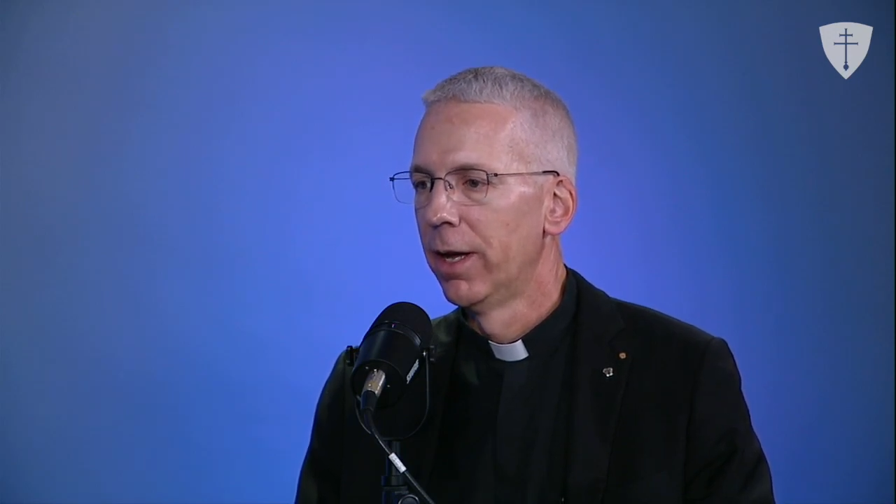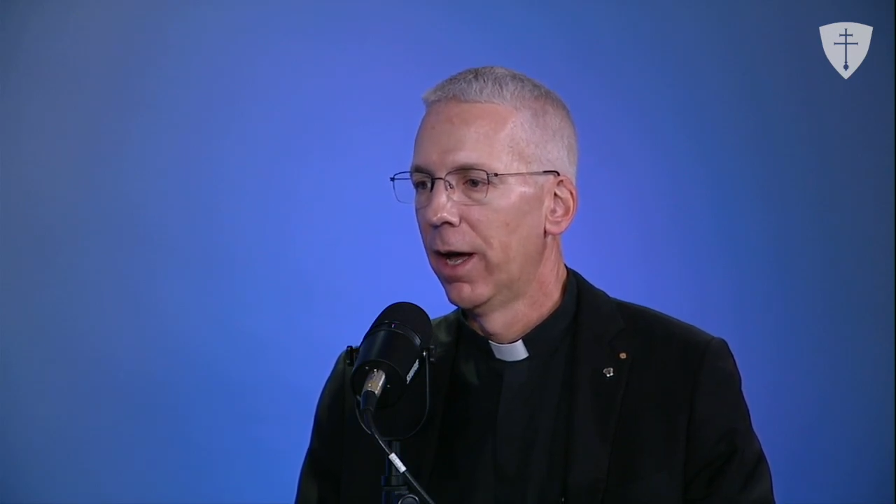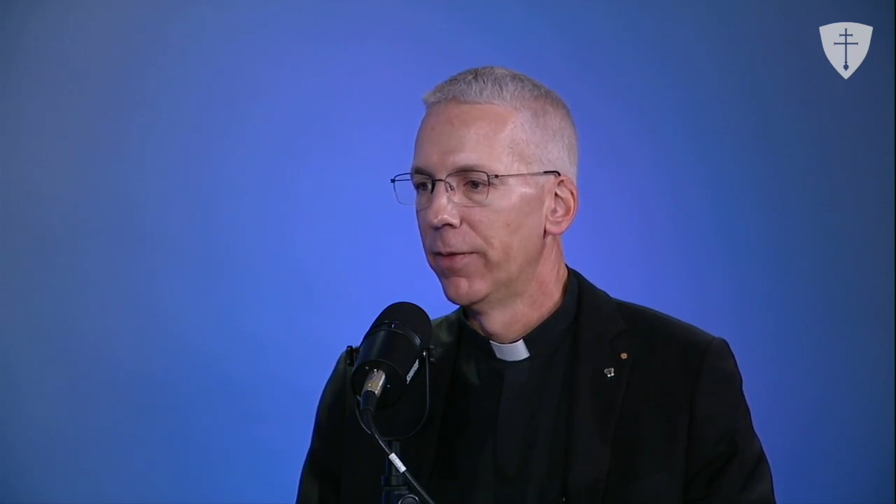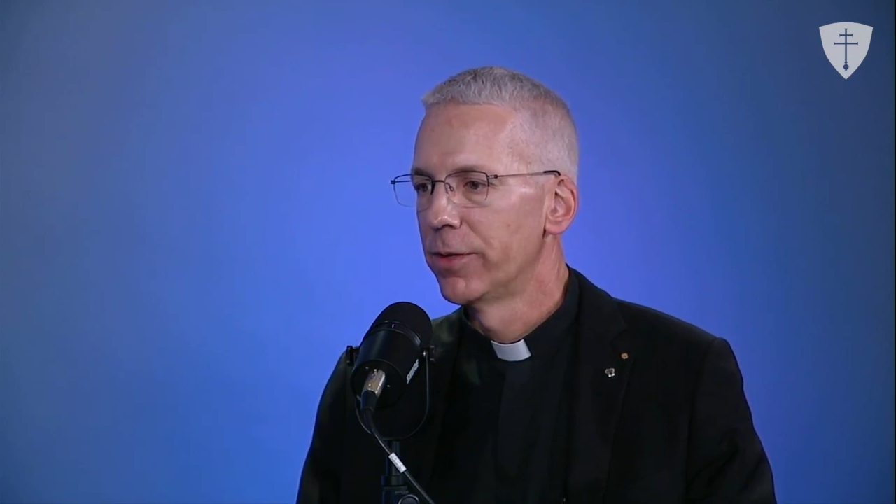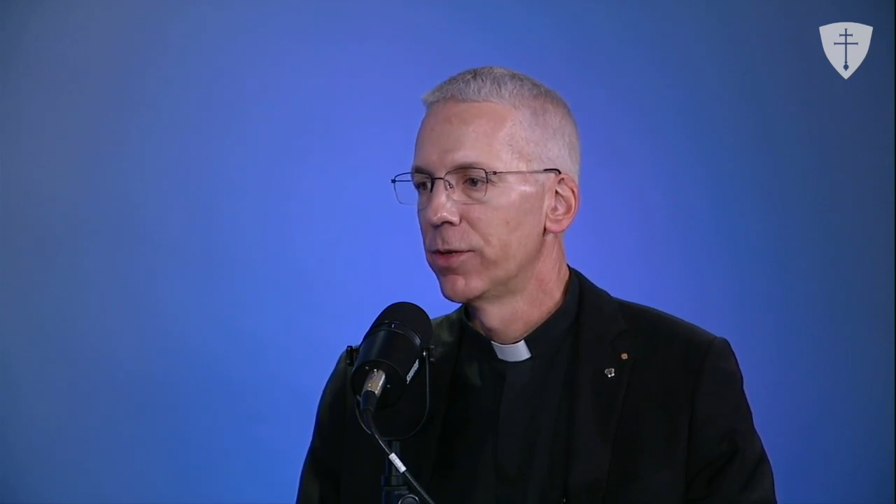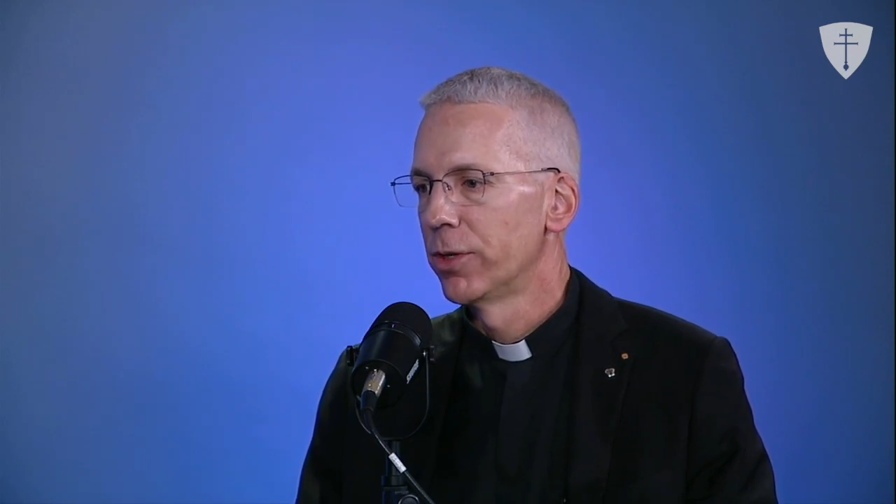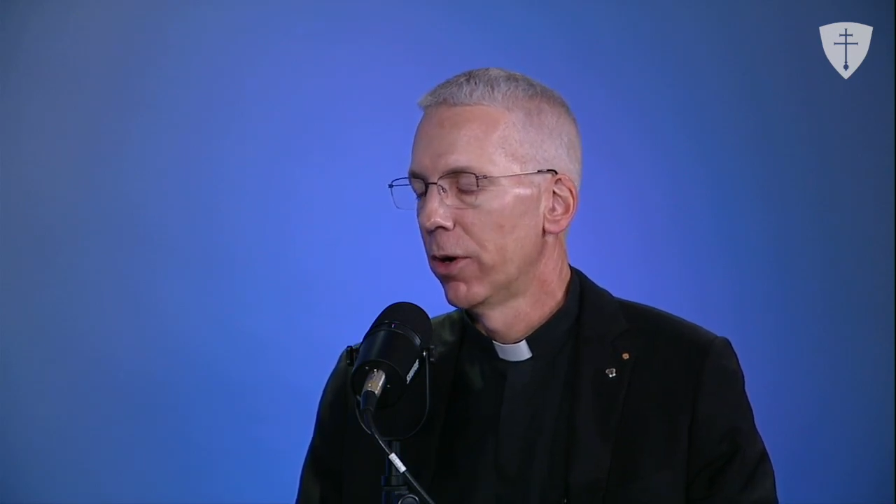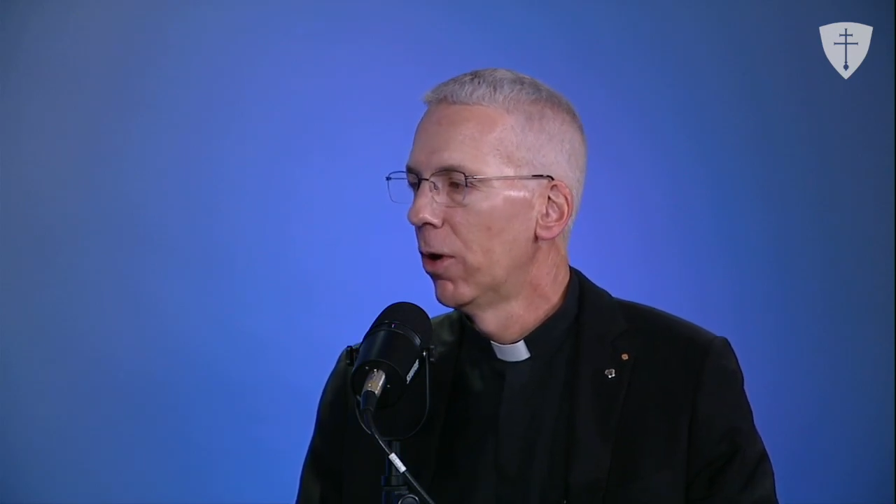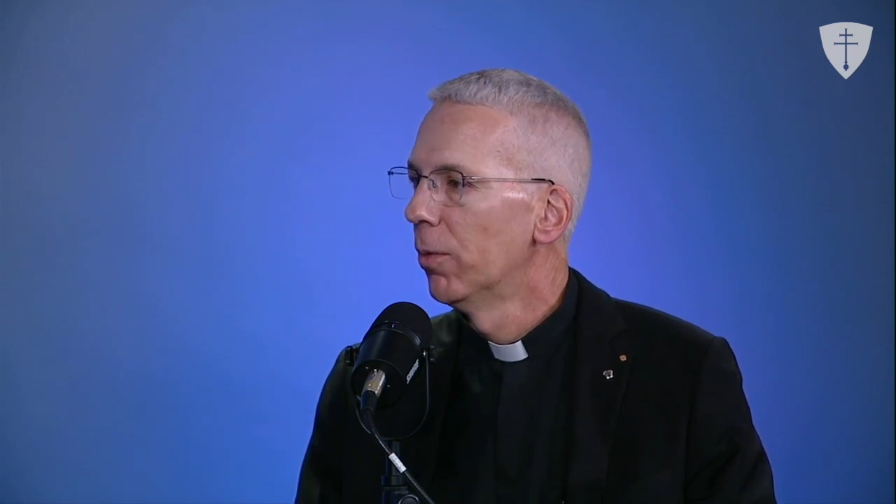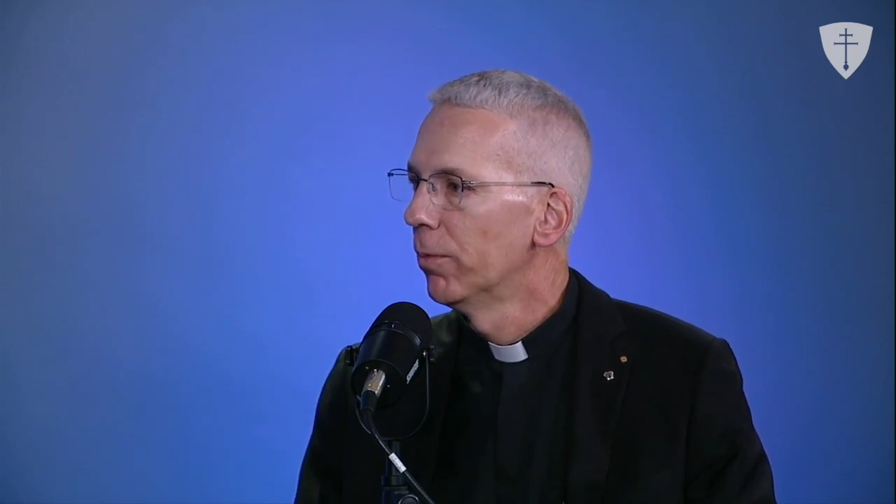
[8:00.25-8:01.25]
Uh, this is your
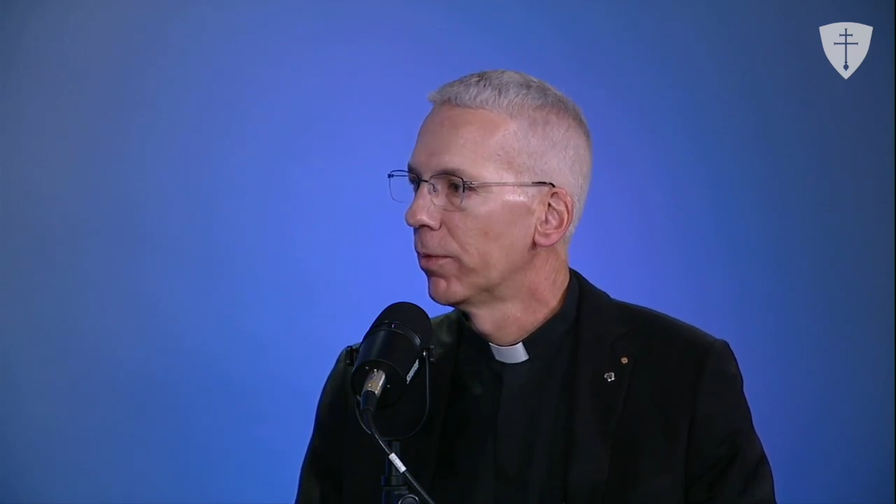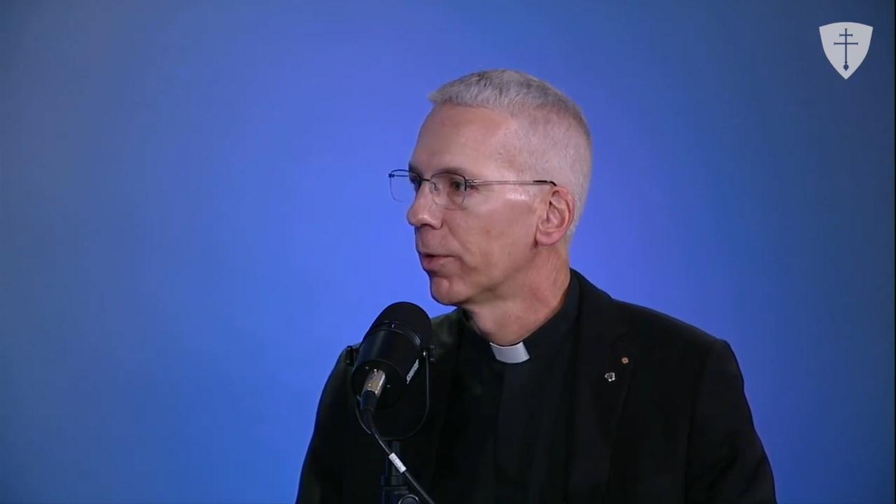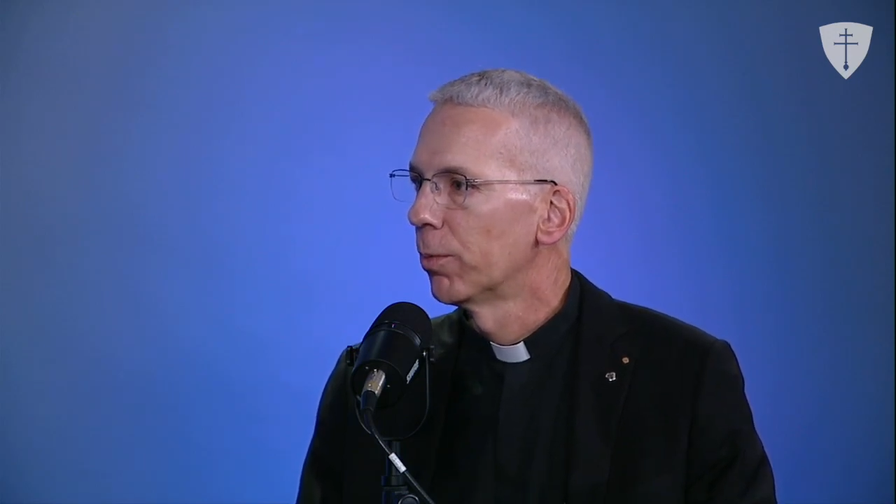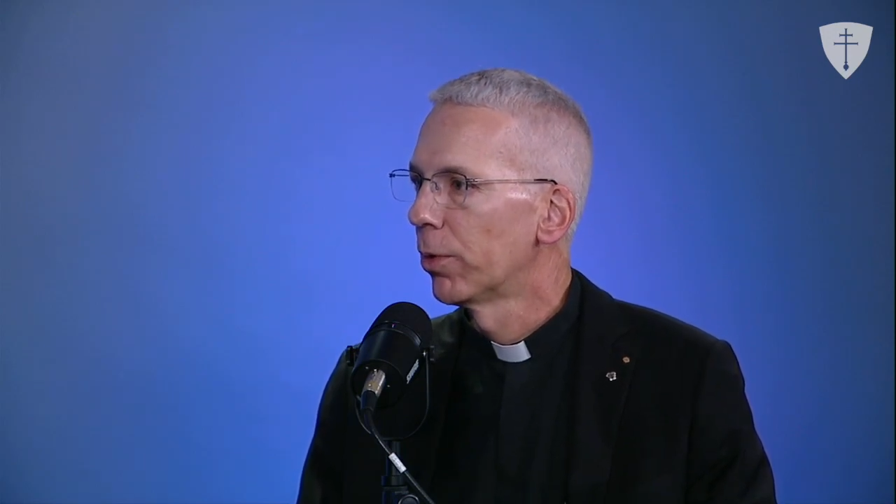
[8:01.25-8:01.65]
home for